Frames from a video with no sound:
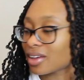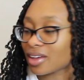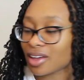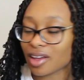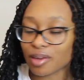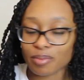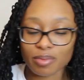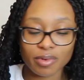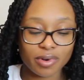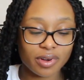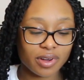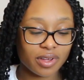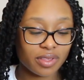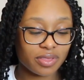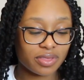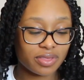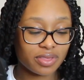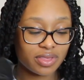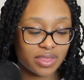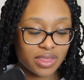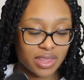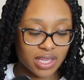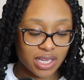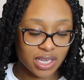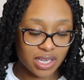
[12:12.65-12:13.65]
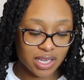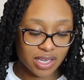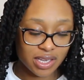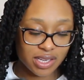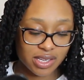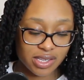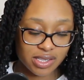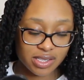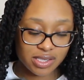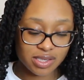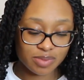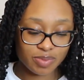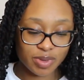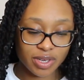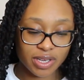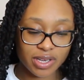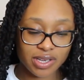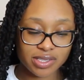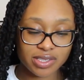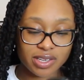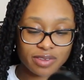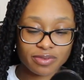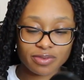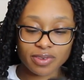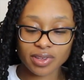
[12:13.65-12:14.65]
I brought these
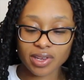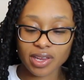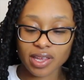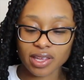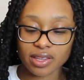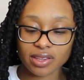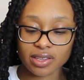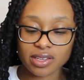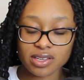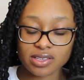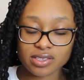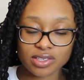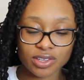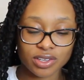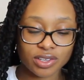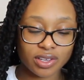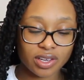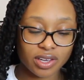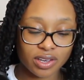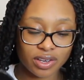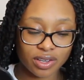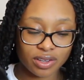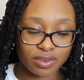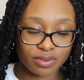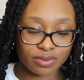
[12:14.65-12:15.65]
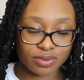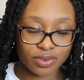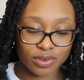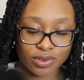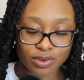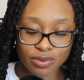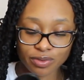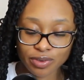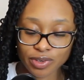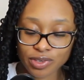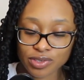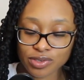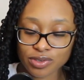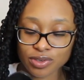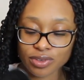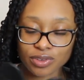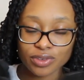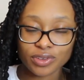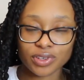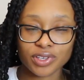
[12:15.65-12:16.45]
because I feel like these are kind of universal.